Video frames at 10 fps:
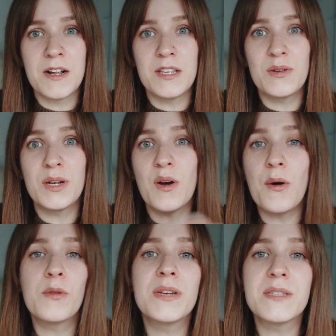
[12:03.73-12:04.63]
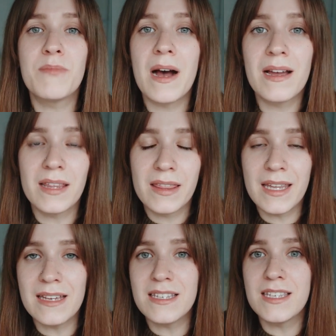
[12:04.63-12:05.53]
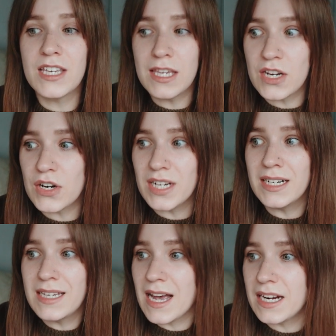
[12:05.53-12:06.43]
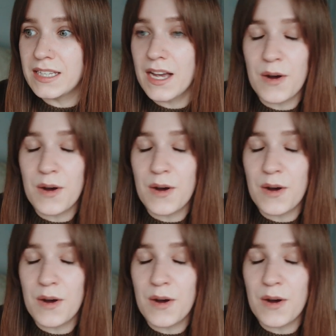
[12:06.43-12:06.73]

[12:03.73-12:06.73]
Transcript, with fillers: You can always buy things here in Canada.